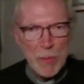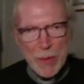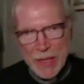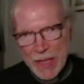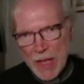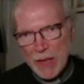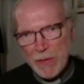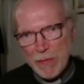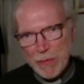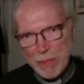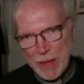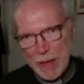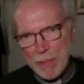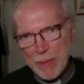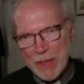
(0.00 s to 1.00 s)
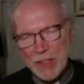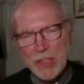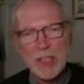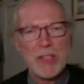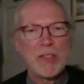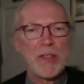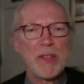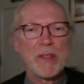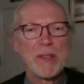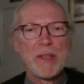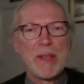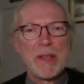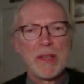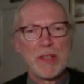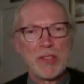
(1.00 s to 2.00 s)
And we know from that passage that
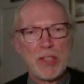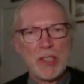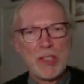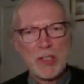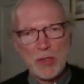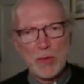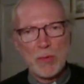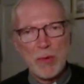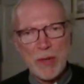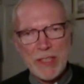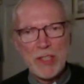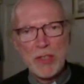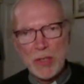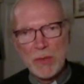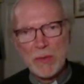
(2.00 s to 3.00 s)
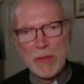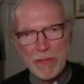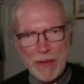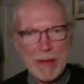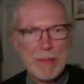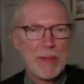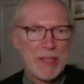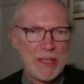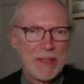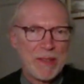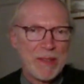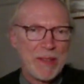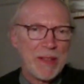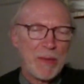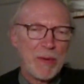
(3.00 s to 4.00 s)
Jesus already knew the family,
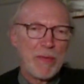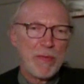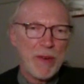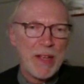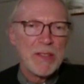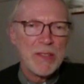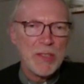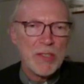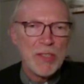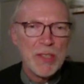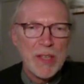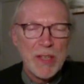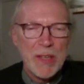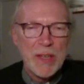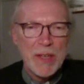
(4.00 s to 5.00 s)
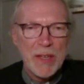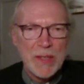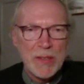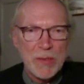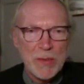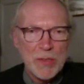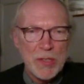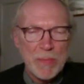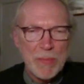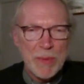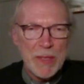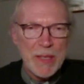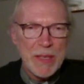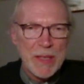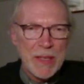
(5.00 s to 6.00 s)
that they were friends, not
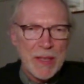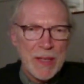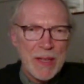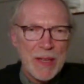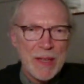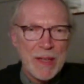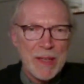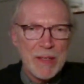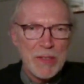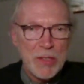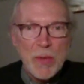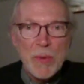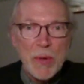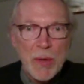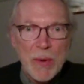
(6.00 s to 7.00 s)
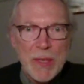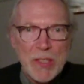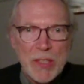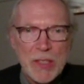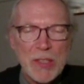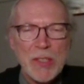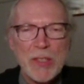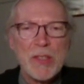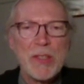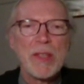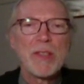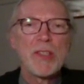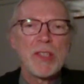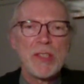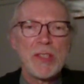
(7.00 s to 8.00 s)
simply new acquaintances
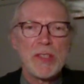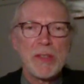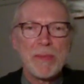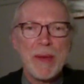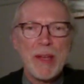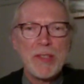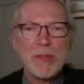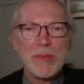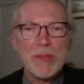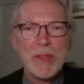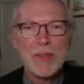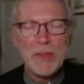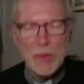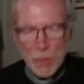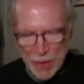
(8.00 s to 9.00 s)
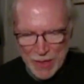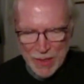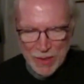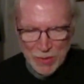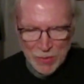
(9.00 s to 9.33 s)
that Jesus had met on the way and